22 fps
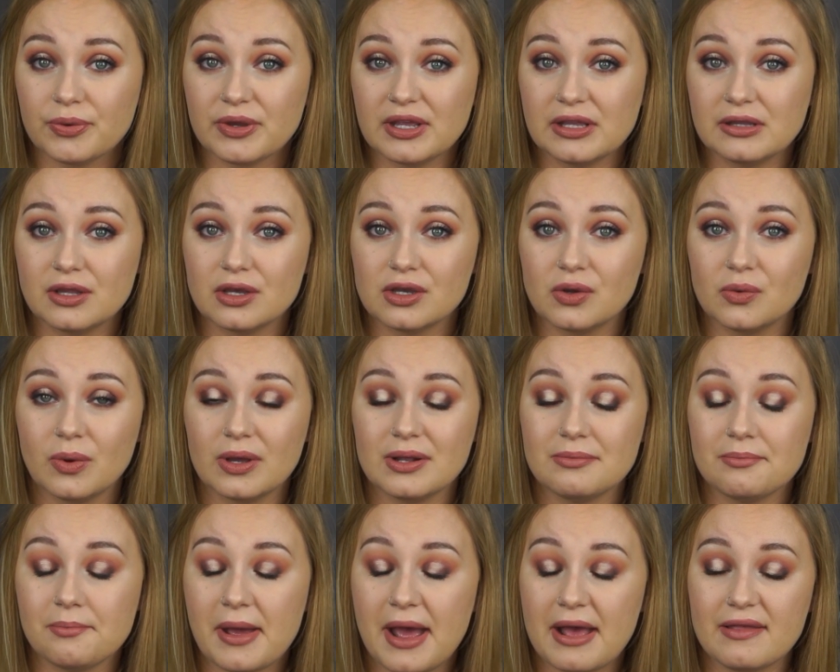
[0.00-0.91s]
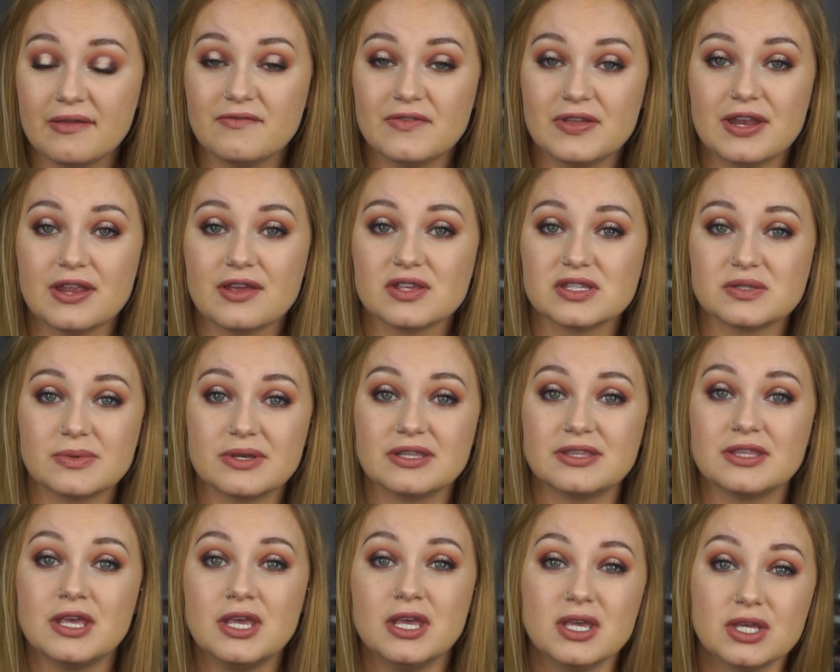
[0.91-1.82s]
3-look 1 palette videos
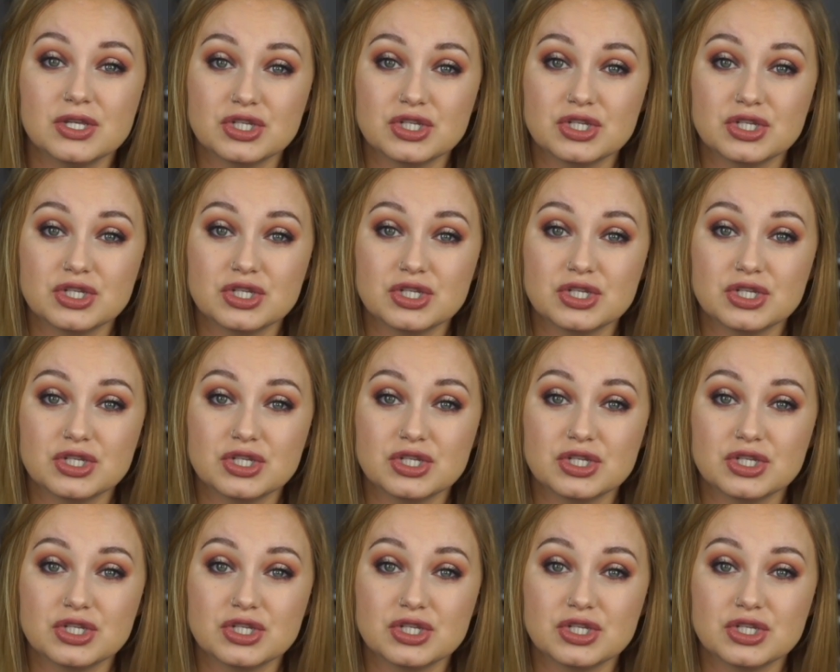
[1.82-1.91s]
with,